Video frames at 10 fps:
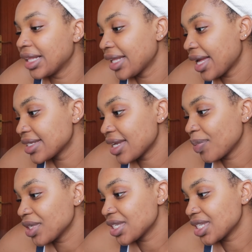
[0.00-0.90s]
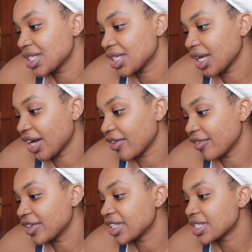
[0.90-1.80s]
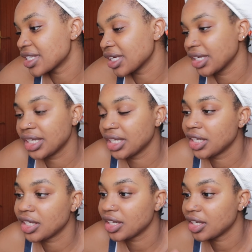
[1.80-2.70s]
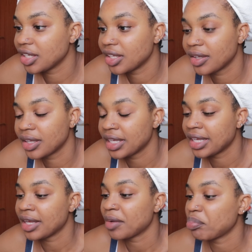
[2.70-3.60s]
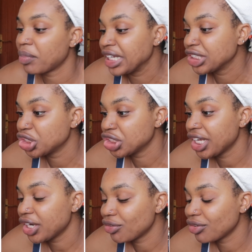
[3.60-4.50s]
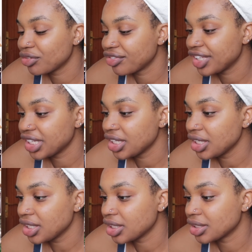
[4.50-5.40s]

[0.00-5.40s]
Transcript: Last step is to see how it fits in my general feed.